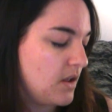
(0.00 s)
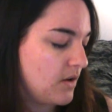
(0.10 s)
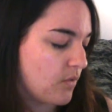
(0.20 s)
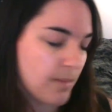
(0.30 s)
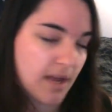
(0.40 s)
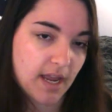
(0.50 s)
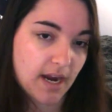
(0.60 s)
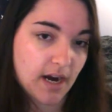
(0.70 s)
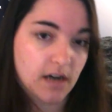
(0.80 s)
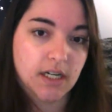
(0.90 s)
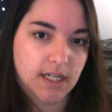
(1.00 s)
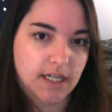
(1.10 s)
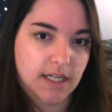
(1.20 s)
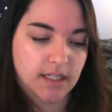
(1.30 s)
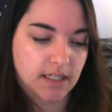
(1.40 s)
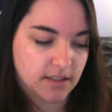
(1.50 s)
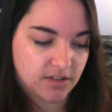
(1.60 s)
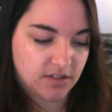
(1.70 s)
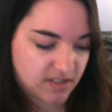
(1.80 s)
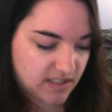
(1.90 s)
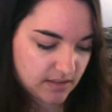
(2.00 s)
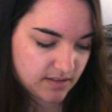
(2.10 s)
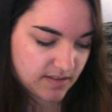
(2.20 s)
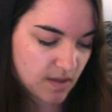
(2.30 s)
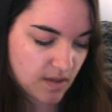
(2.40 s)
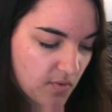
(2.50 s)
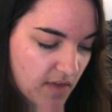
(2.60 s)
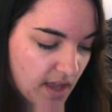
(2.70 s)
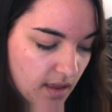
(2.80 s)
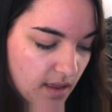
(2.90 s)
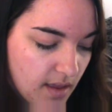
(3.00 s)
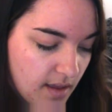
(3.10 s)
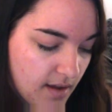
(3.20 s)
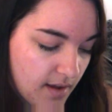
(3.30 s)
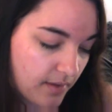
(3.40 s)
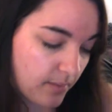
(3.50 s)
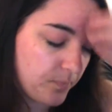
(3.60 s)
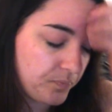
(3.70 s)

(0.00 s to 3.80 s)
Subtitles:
for my hair, and it's just slow moving. I